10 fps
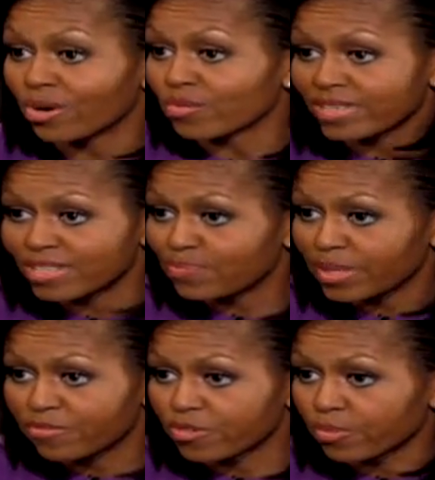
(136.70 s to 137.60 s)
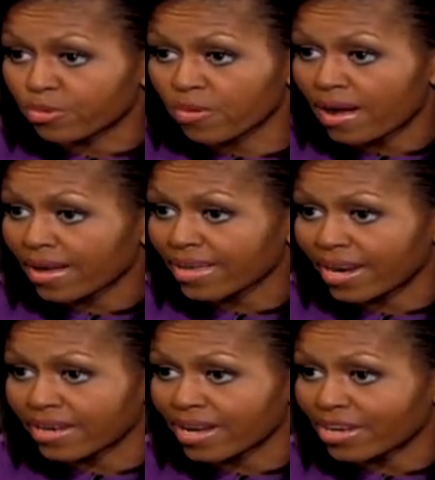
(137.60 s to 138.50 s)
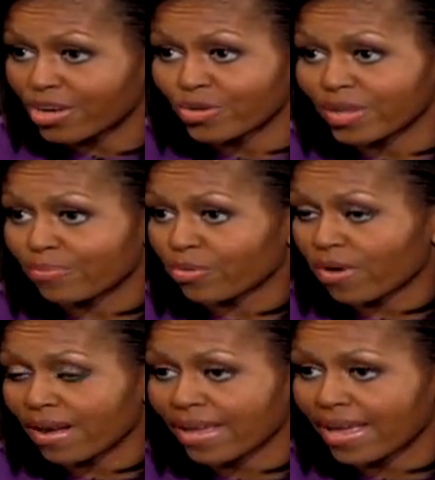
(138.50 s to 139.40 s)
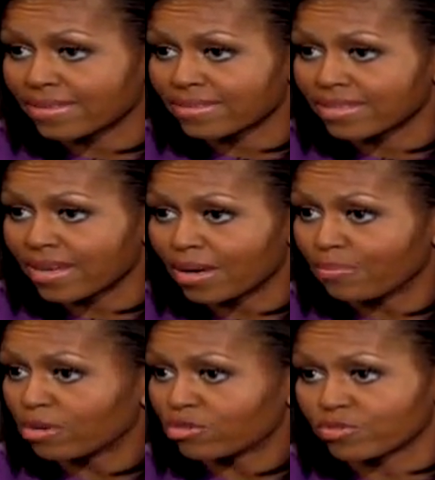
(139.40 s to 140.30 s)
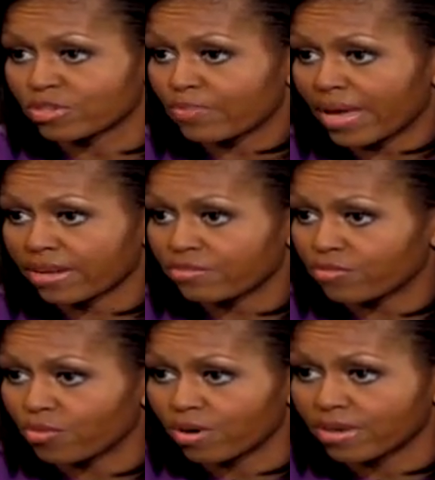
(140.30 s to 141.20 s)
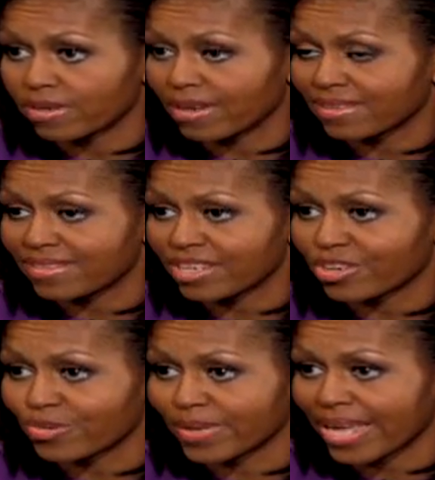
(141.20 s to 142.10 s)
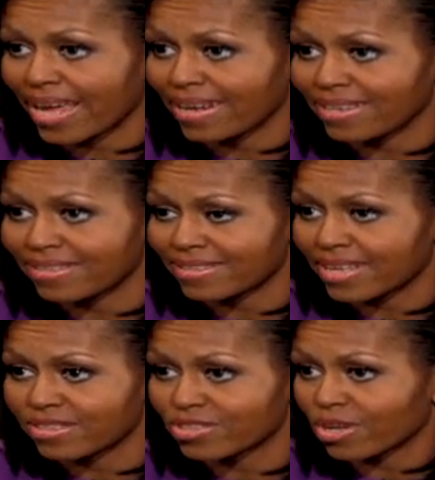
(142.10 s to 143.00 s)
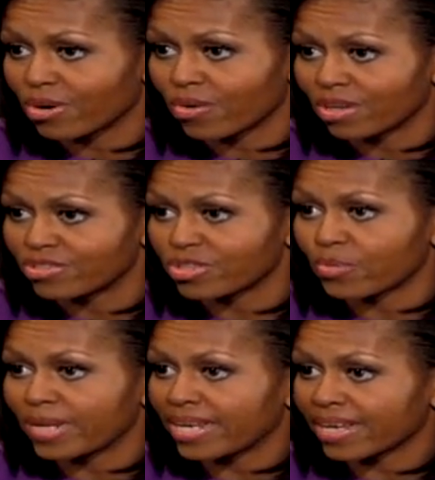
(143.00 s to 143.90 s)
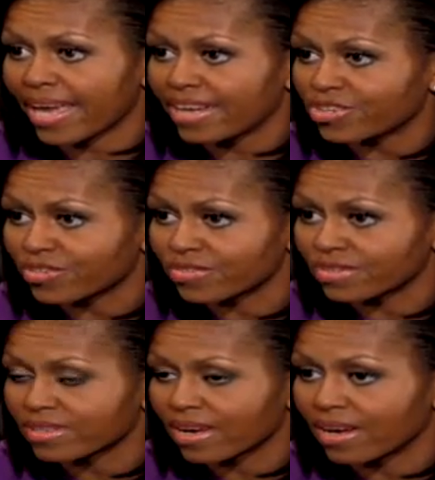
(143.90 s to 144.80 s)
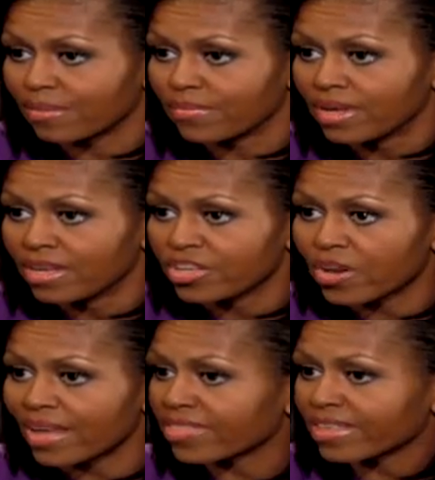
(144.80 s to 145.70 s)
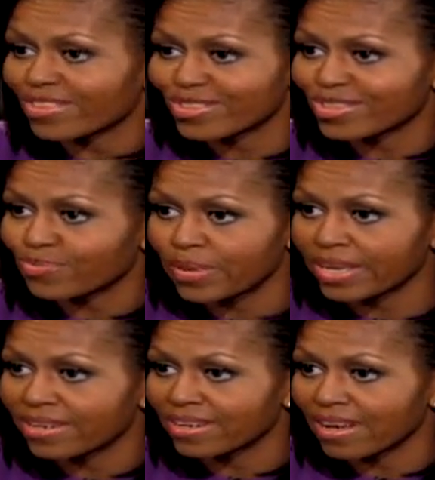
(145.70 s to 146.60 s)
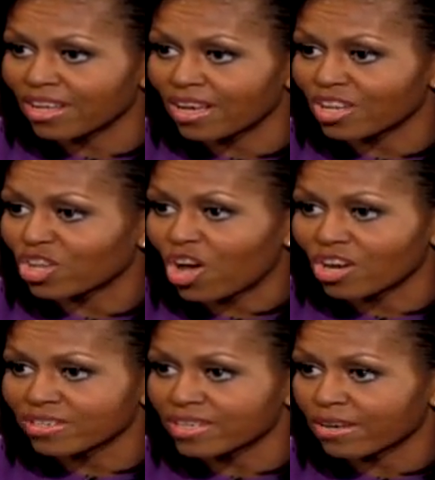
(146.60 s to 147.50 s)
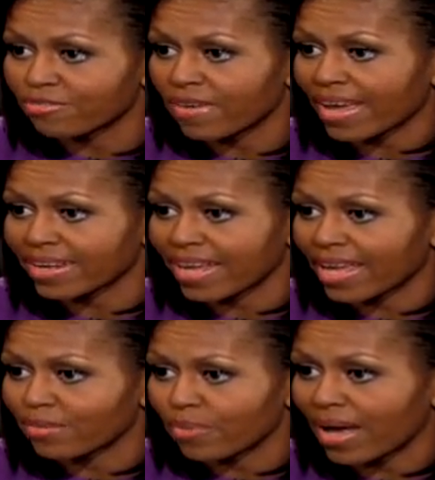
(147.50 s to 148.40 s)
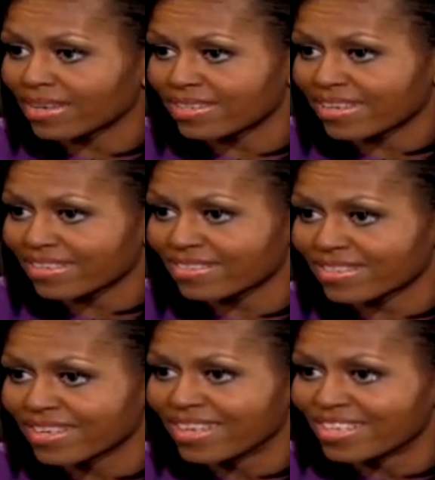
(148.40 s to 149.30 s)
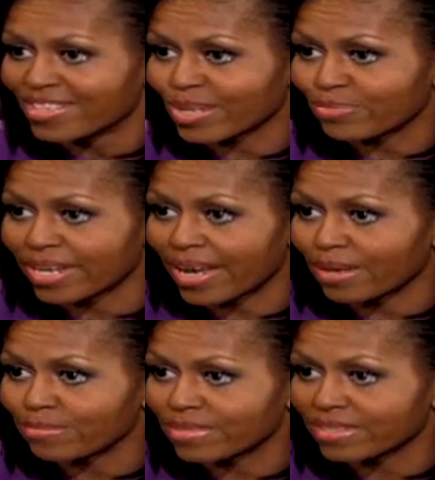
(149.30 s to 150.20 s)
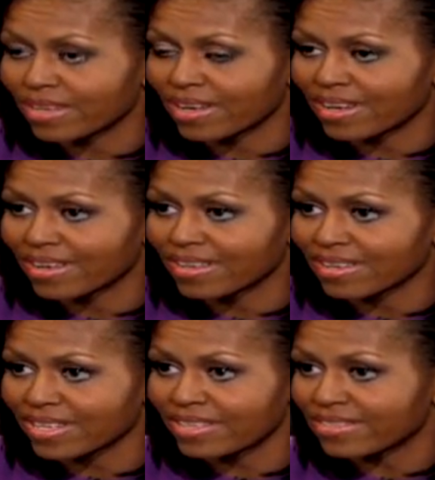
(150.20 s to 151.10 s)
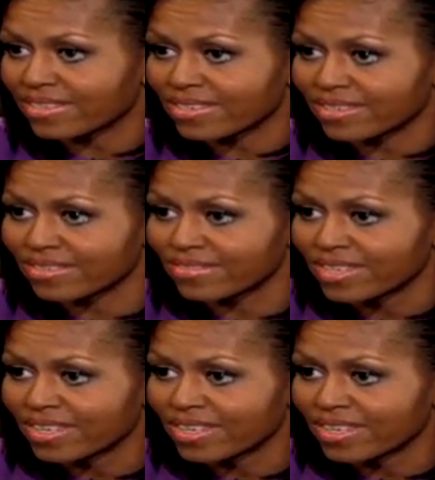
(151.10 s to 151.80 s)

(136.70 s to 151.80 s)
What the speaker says: only speak for Barack, and I know that Barack has the utmost respect for Senator McCain. He's said so on so many occasions. I think this has been a long, tough fight, and politics sometimes leads to